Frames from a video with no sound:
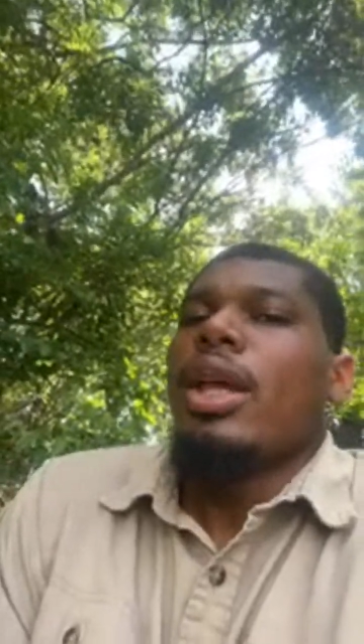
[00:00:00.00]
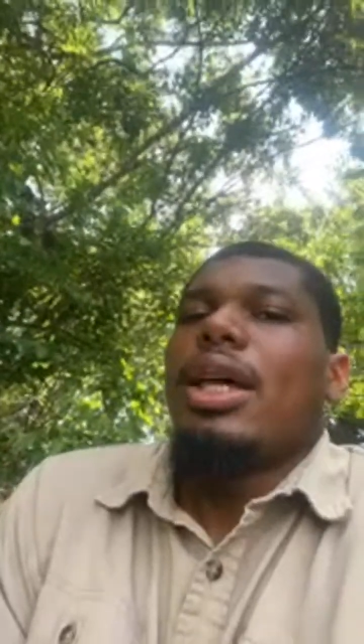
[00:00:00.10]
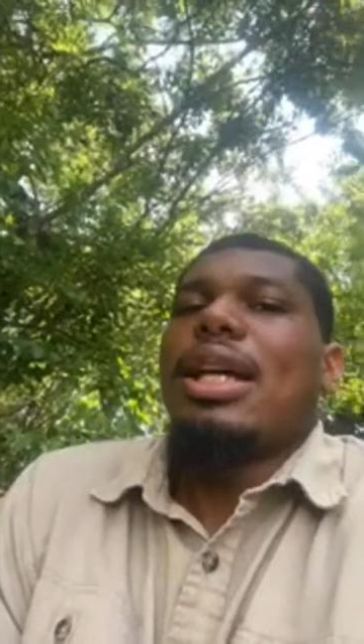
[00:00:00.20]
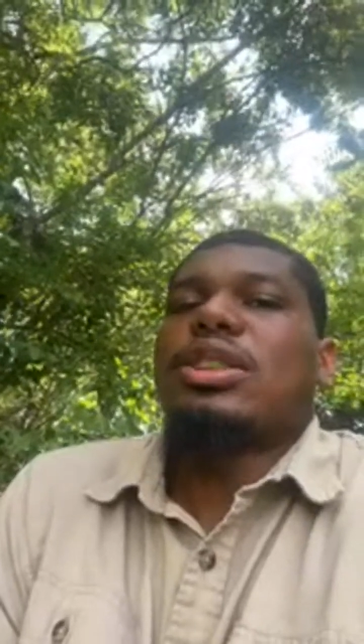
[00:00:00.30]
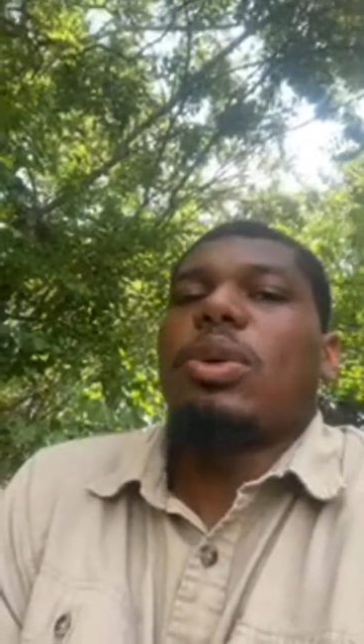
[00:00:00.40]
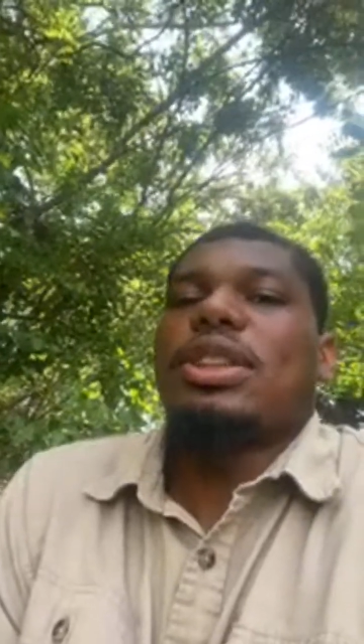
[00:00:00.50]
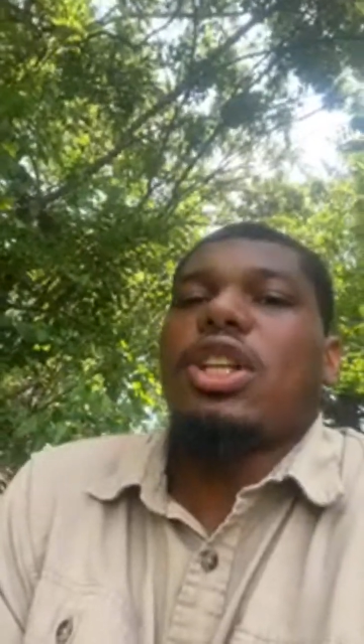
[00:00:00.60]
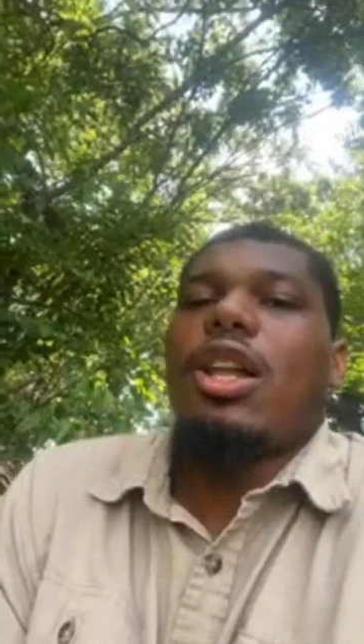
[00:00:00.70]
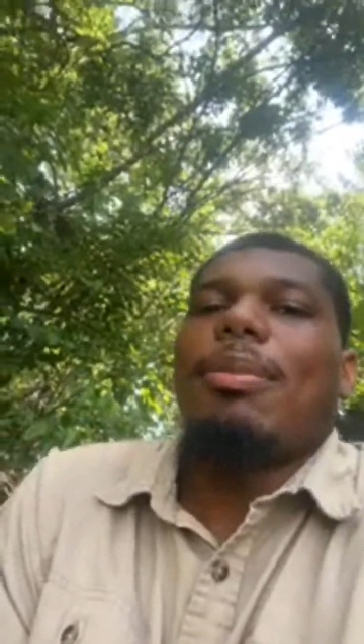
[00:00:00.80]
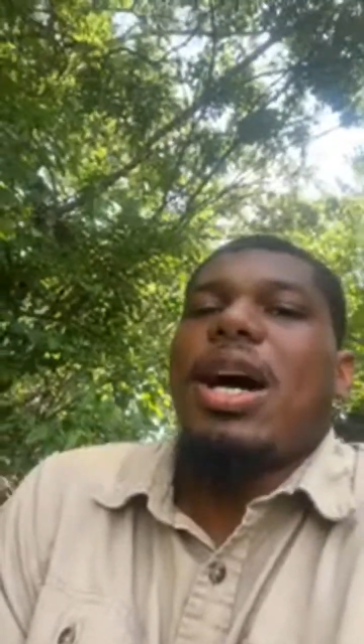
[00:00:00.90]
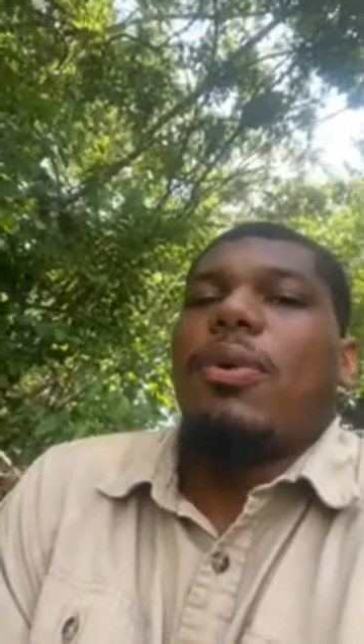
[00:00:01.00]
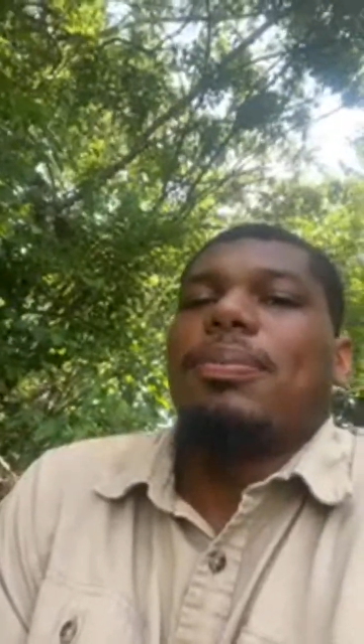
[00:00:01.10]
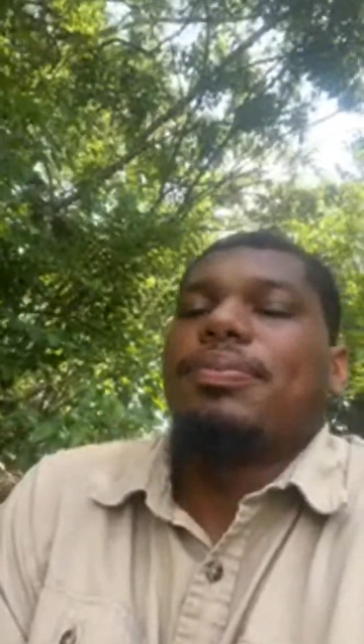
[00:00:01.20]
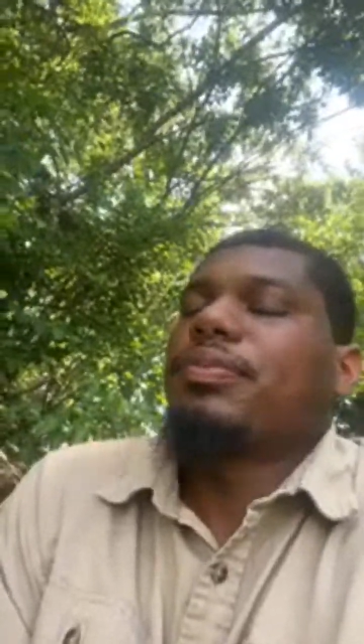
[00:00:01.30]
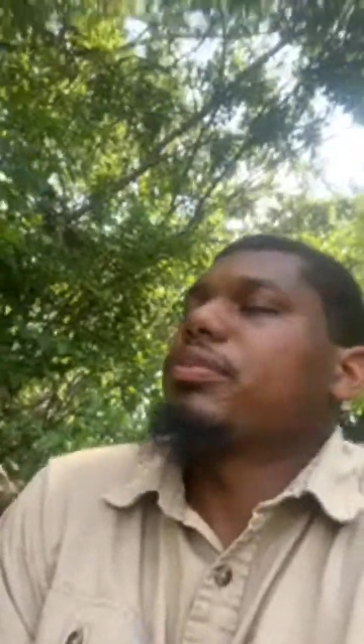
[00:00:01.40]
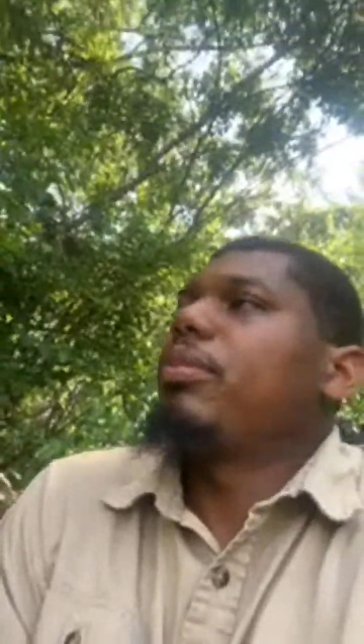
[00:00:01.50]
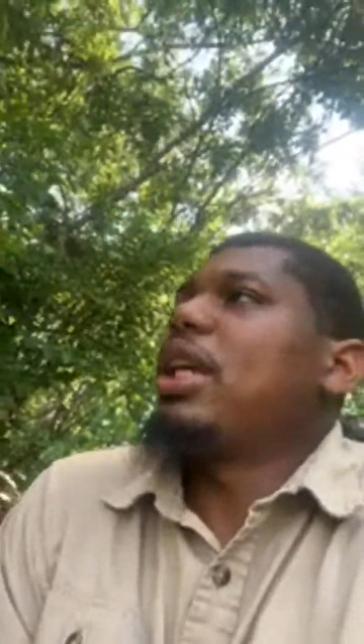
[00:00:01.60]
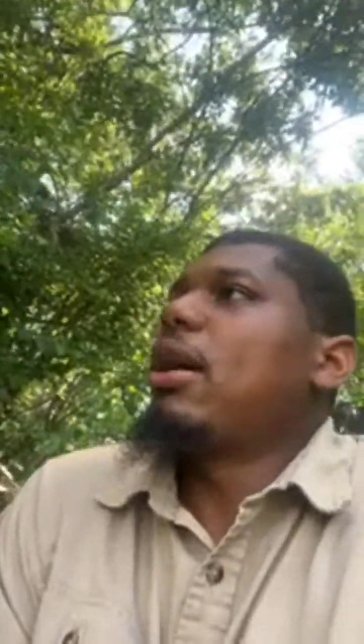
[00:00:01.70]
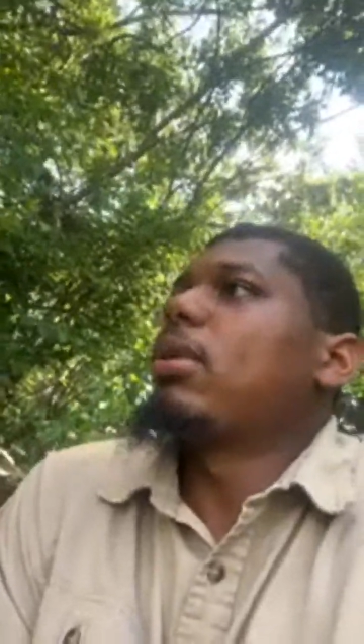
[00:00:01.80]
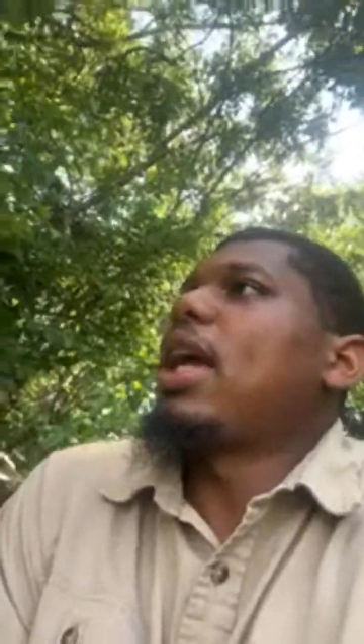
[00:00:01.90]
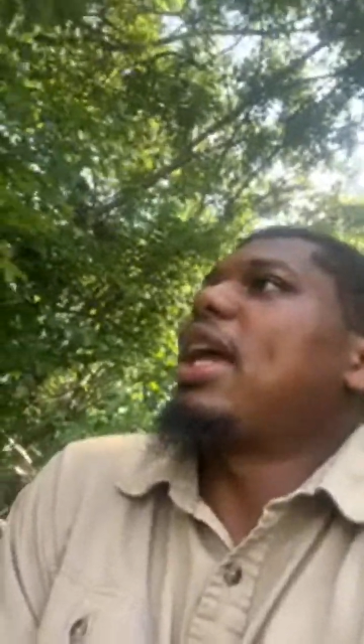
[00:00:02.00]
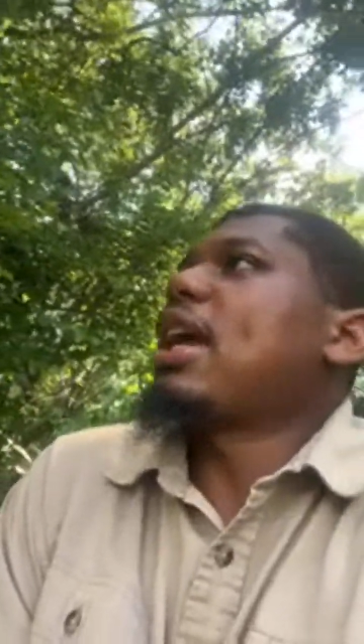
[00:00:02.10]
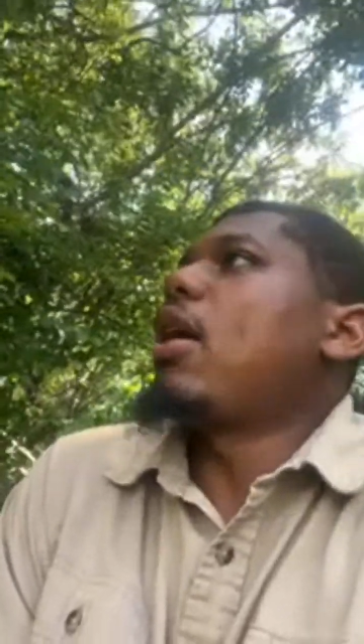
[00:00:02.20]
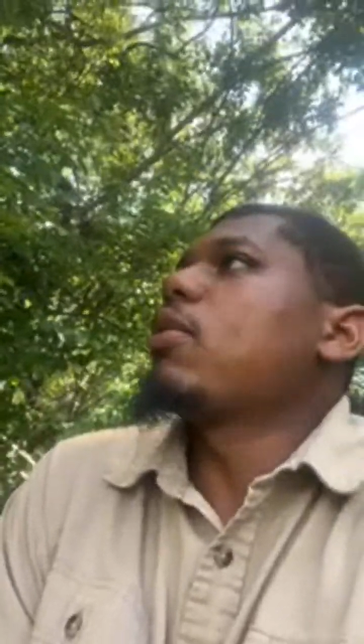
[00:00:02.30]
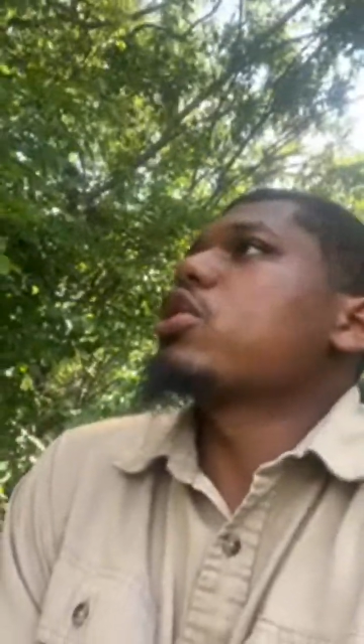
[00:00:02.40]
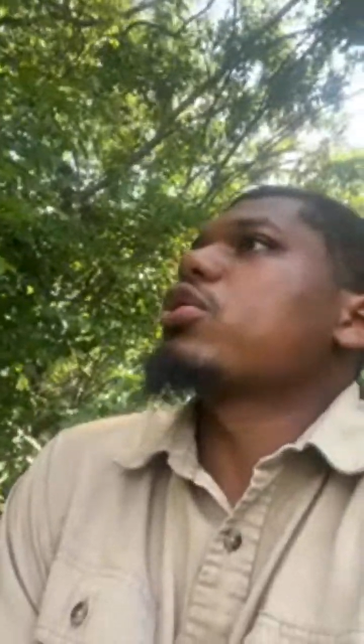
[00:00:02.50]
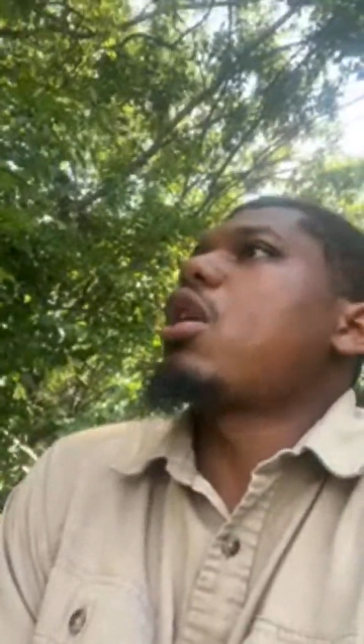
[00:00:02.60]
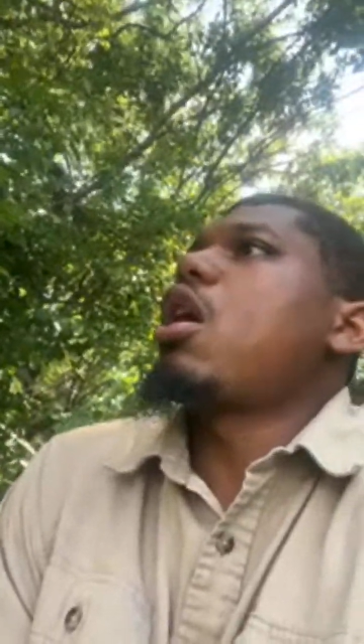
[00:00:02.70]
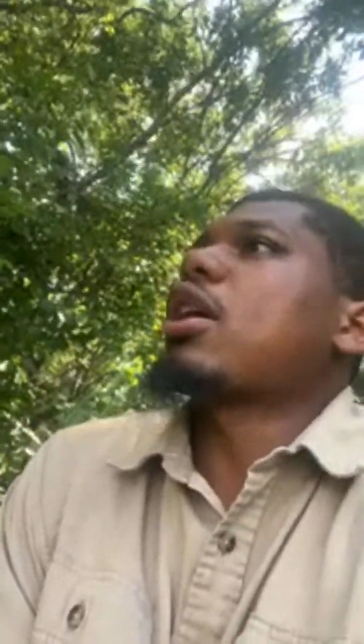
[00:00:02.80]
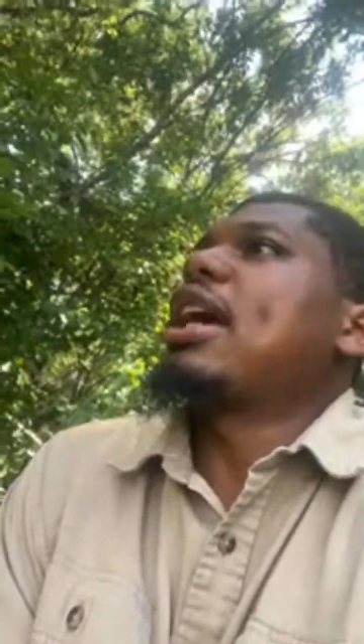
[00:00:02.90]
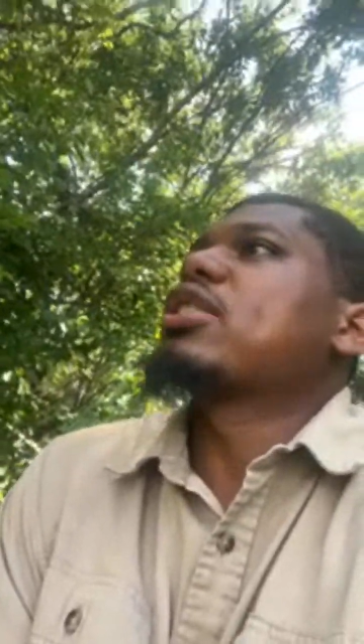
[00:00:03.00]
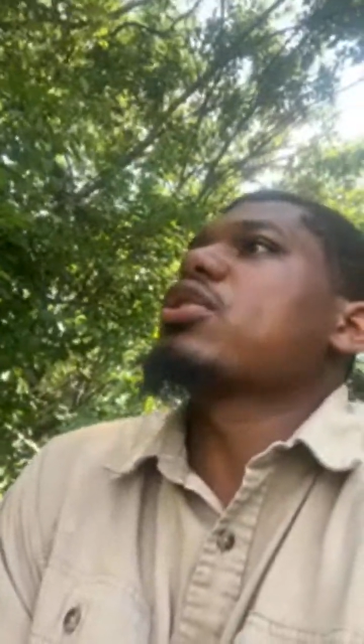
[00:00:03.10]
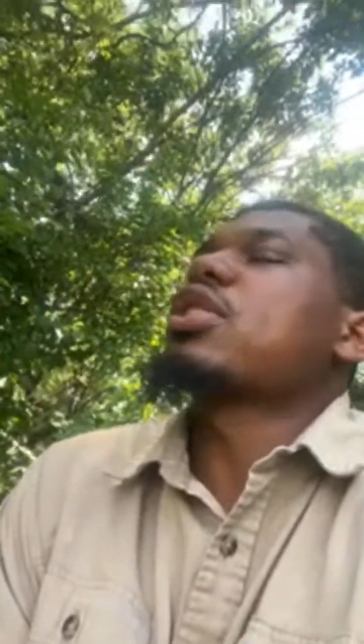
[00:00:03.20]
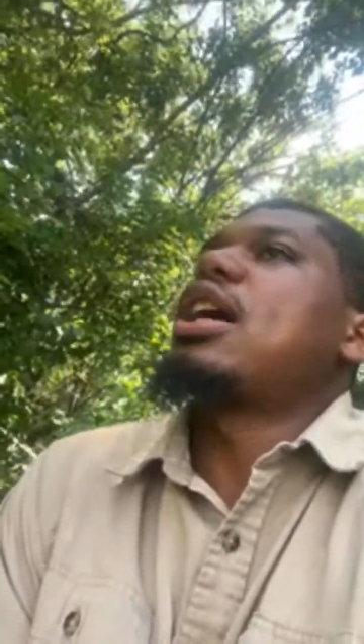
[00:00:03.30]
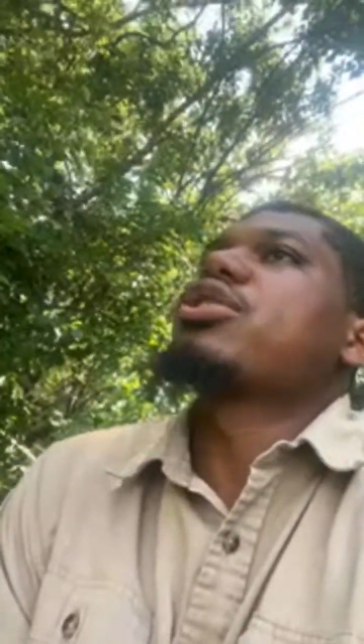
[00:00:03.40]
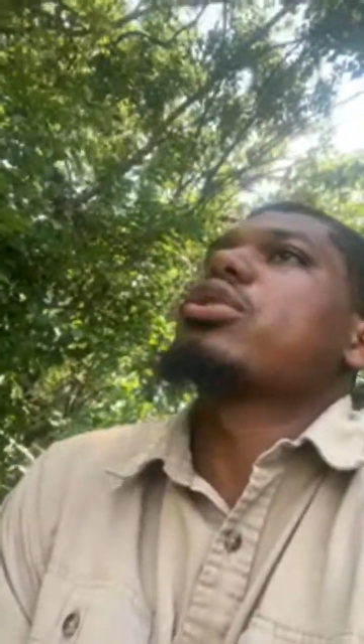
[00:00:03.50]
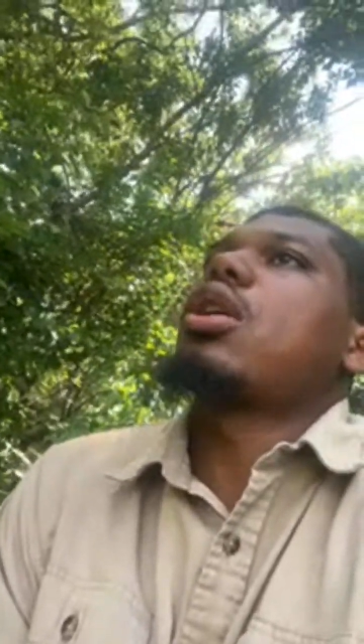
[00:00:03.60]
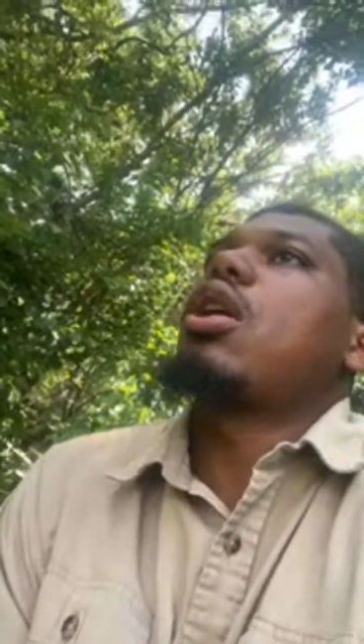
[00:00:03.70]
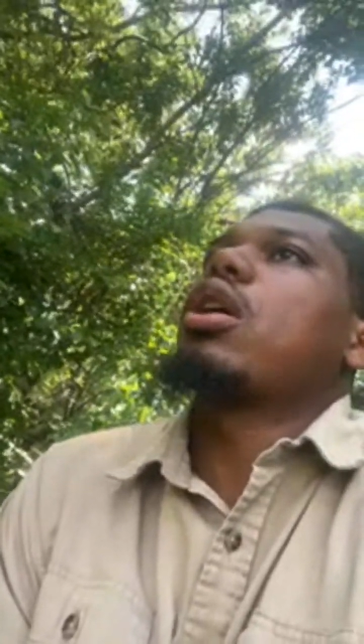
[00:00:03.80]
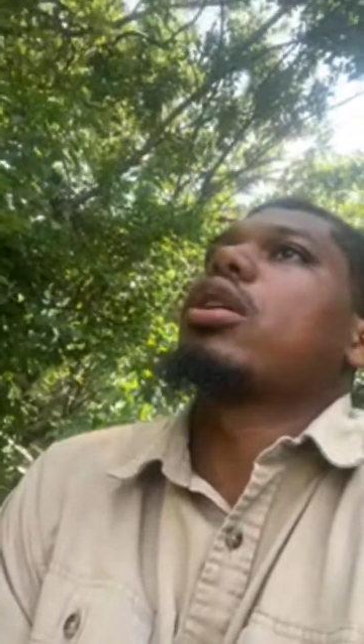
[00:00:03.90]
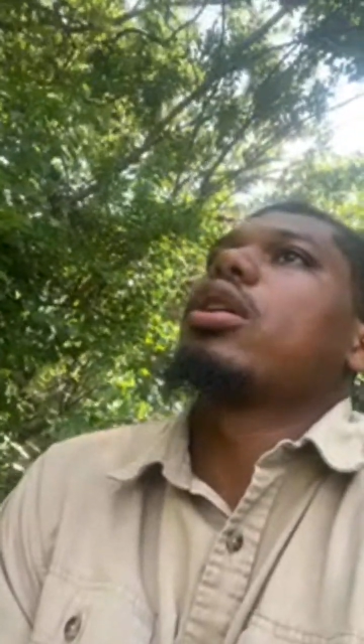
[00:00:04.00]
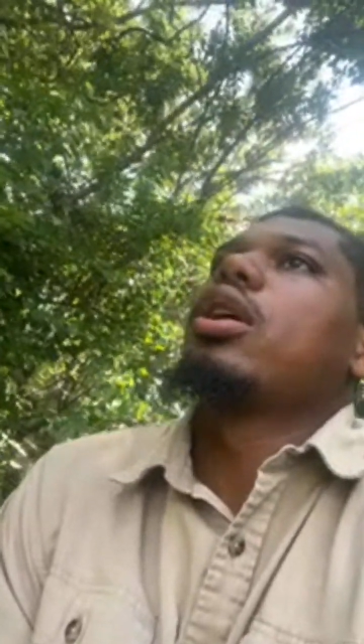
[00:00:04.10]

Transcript: And that's what it's all about. Being able to hang out with your dog, exercise your dog,